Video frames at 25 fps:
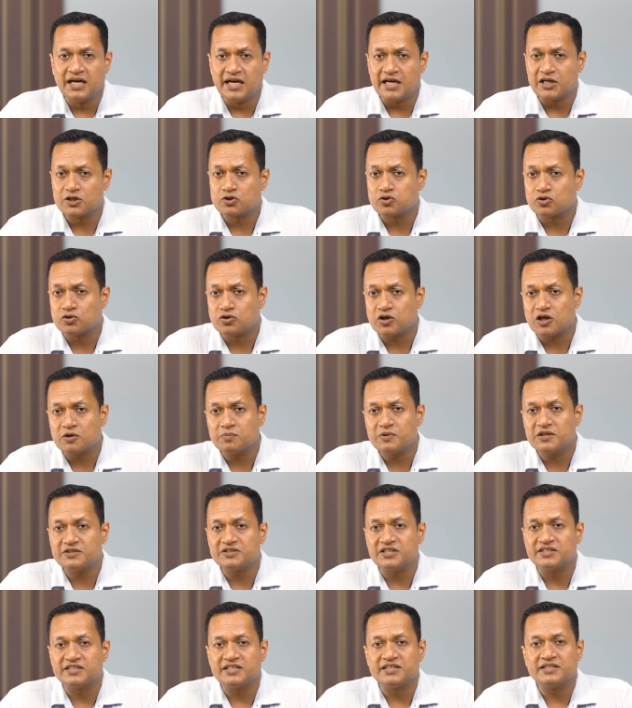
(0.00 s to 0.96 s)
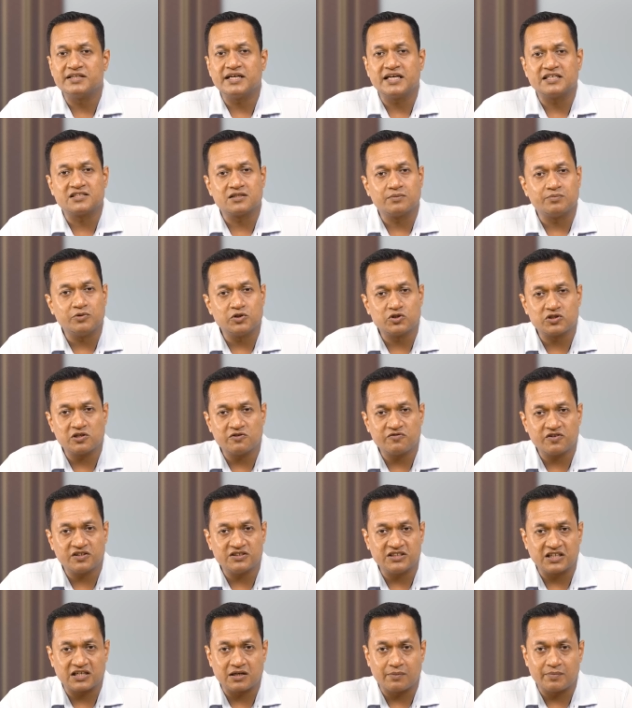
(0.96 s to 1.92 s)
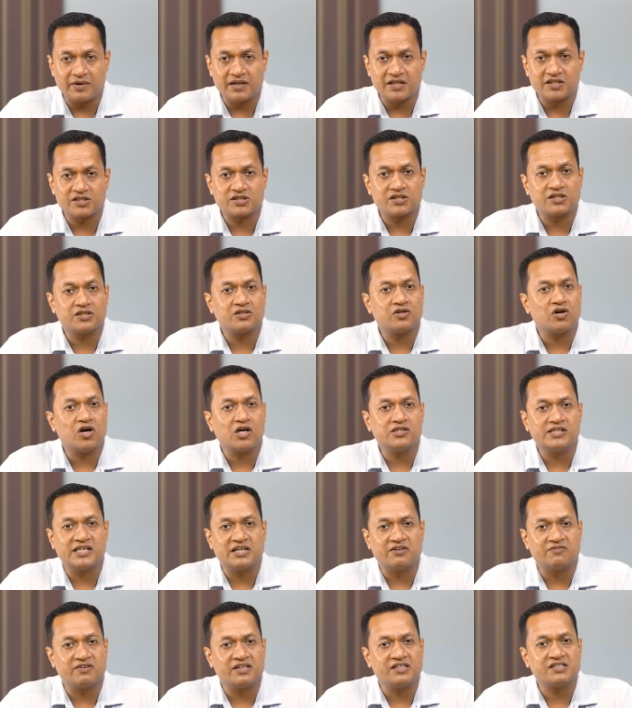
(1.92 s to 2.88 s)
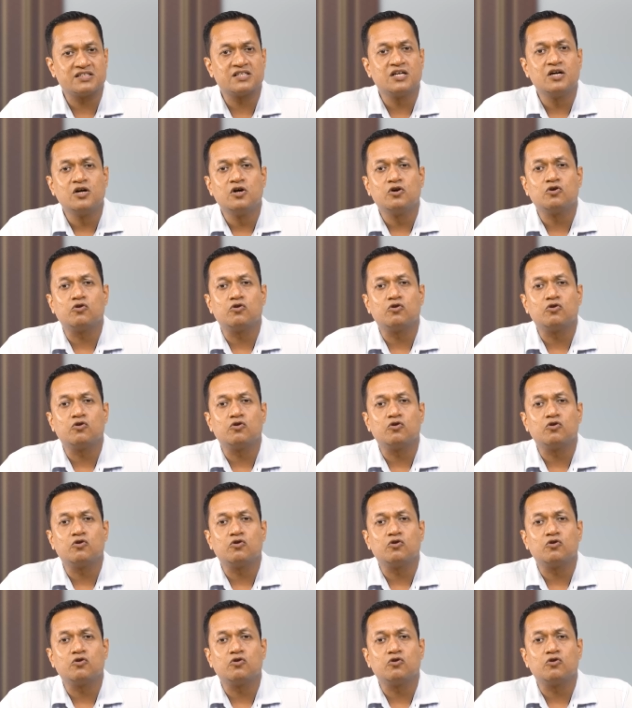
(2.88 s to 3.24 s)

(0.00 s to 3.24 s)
It should not be treated as a mutual fund recommendation or advice